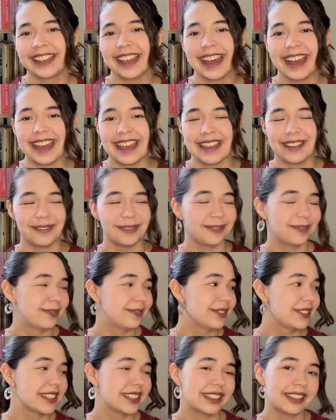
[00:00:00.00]
I am
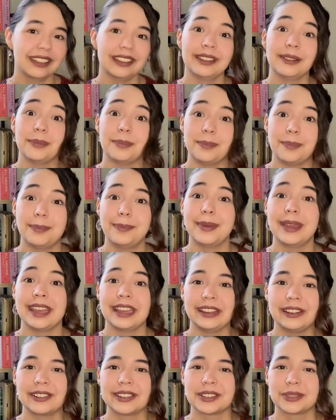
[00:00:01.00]
still a
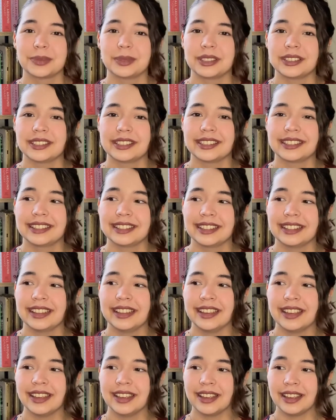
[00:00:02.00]
big Christmas
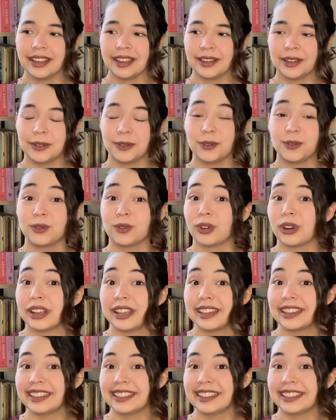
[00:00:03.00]
freak,